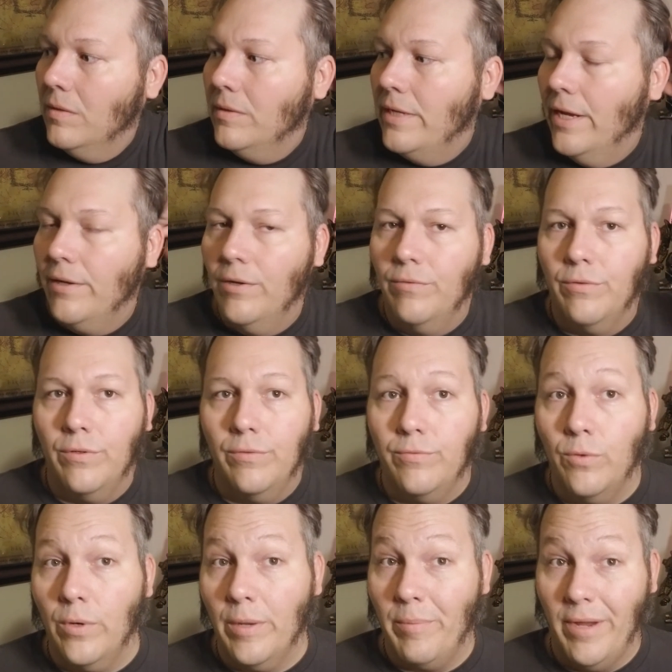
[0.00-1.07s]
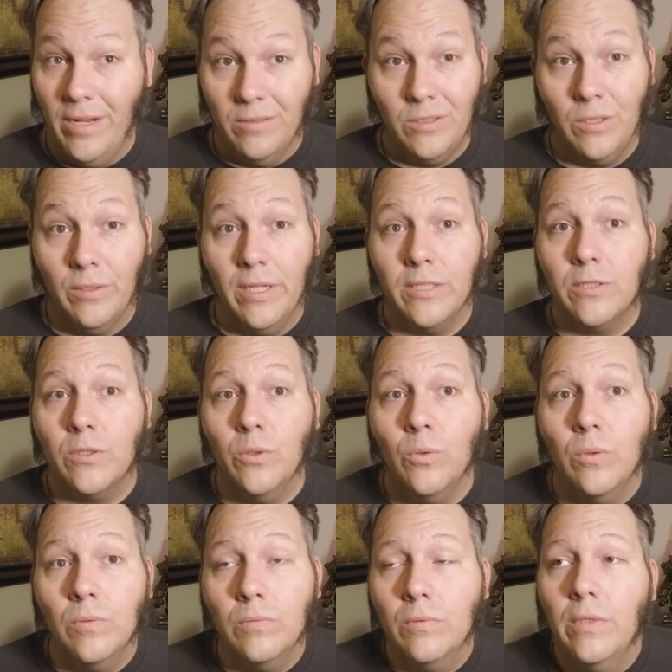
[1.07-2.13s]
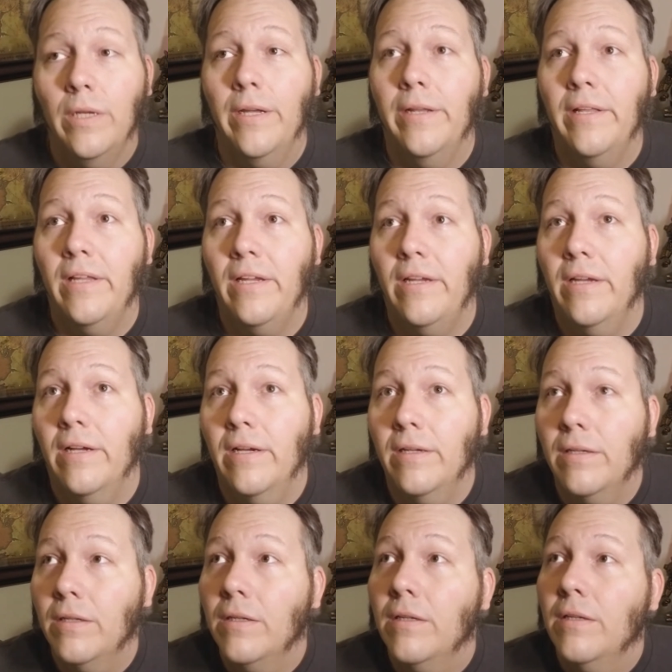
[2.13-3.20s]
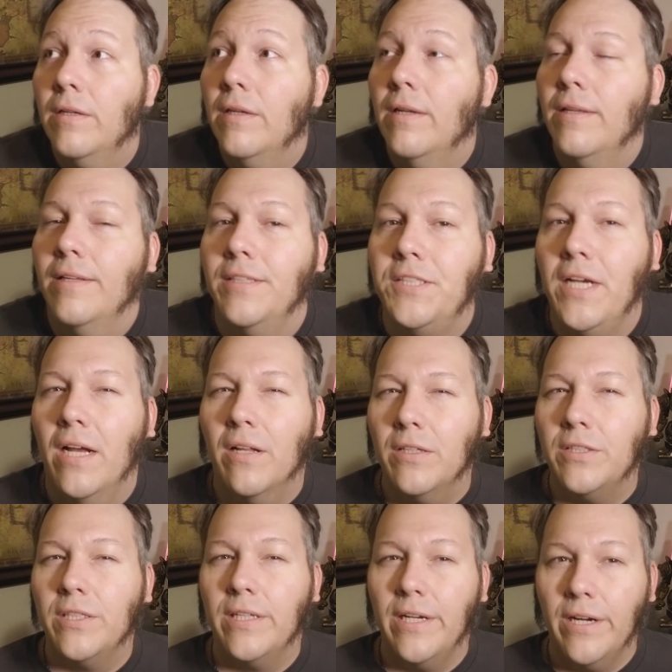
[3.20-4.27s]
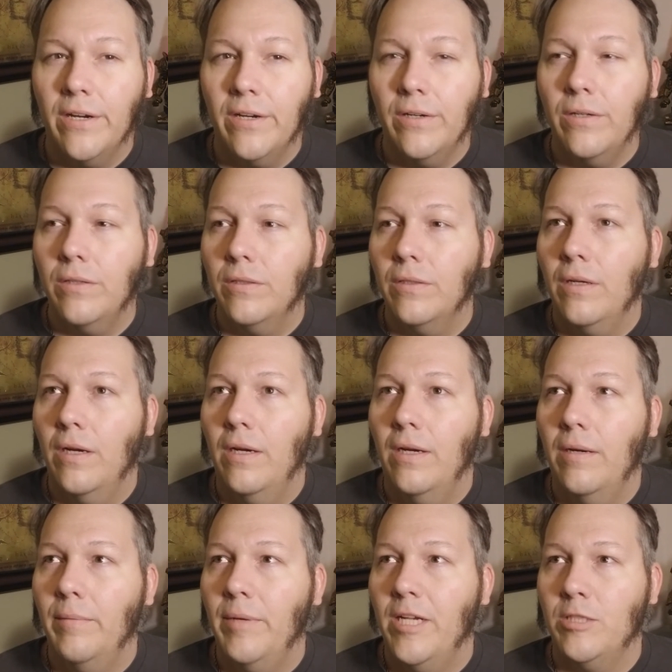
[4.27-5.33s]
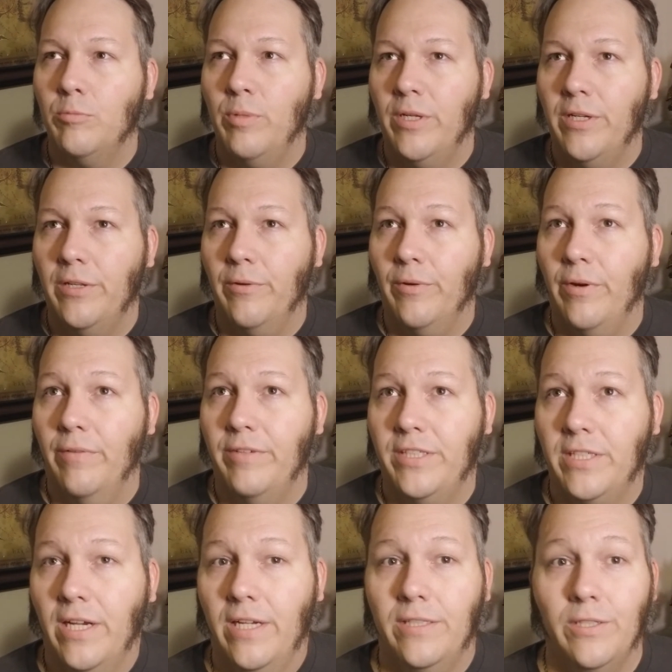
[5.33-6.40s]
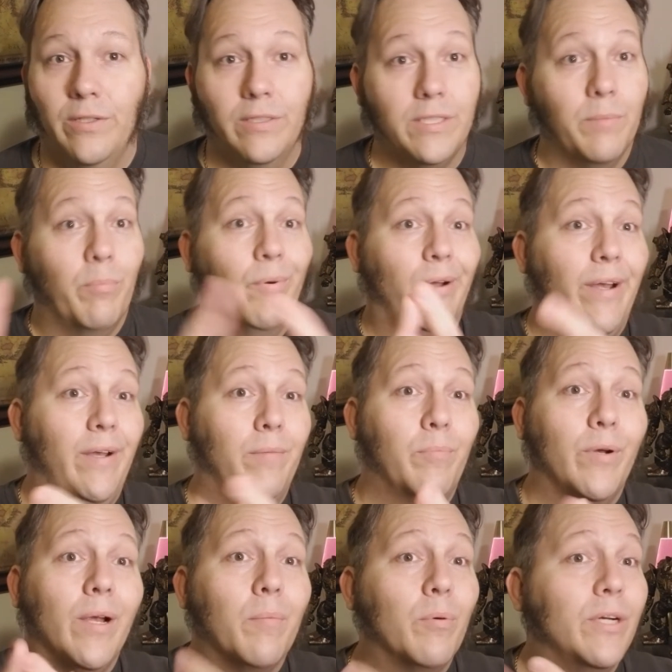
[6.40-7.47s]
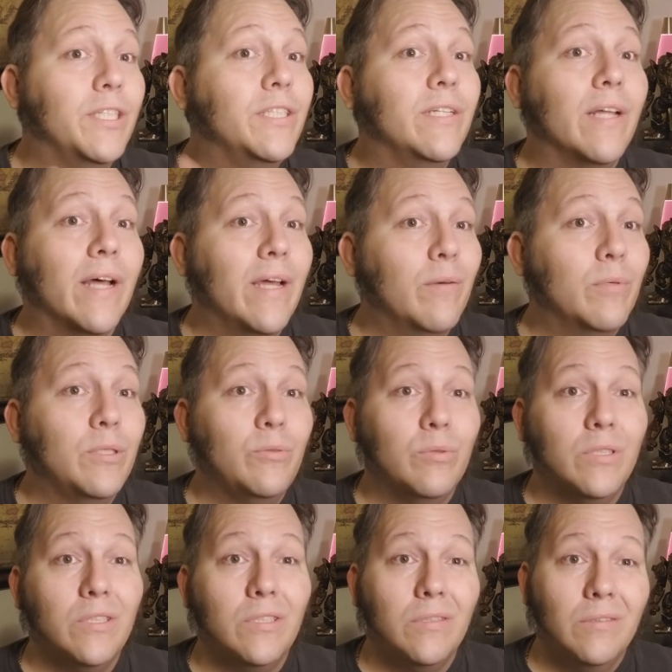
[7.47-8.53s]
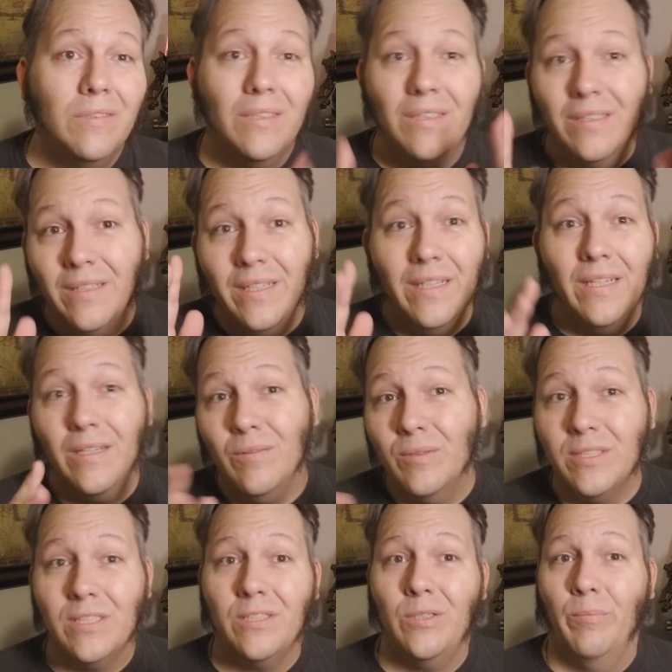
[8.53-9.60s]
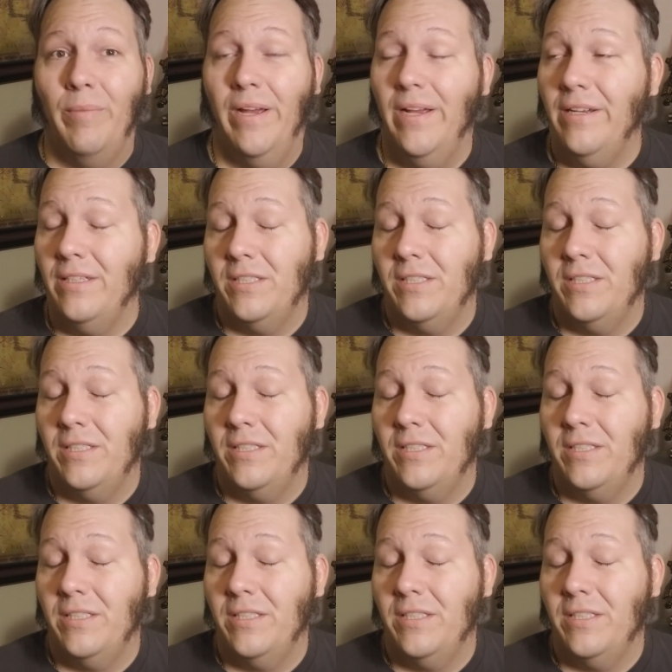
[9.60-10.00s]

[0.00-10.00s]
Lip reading: Down over 40 pounds, so that's cool. And the challenge there has been on the recovery side. So there's the pre-operation diet, which was wasn't so bad.